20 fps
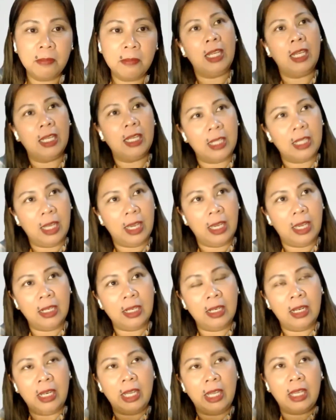at the end,
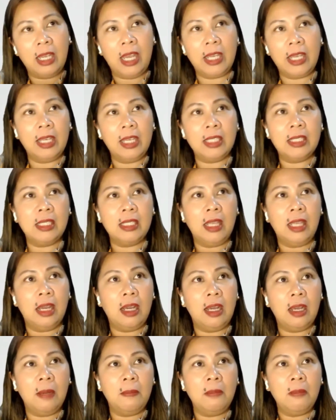like I guess
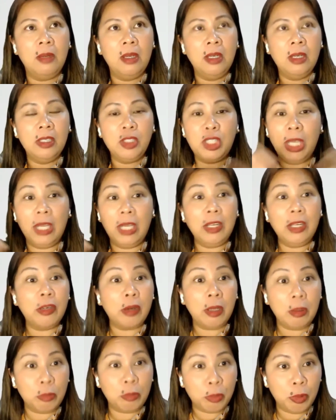
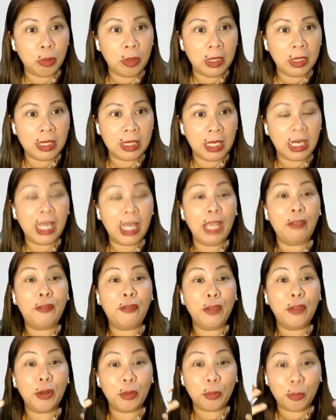general rule is that if
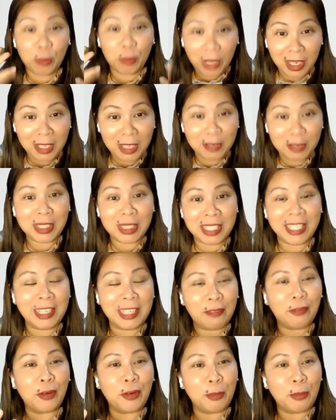you're really using
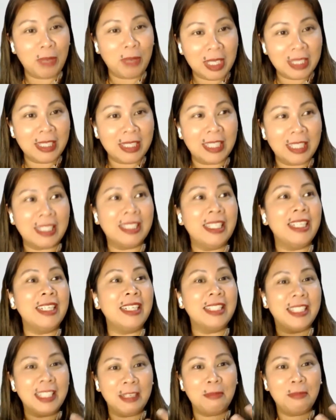it for business, then
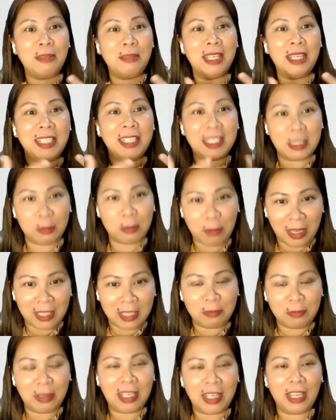it's gonna be an
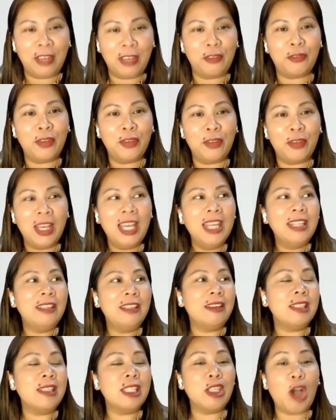expense. But if
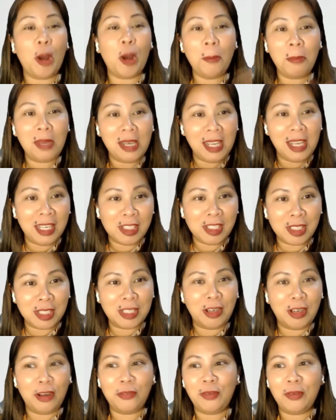there's combination
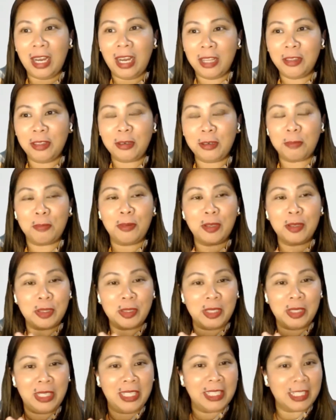of other
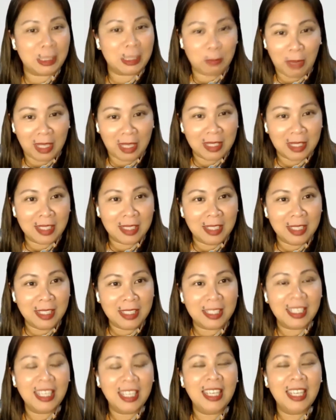personal expenses,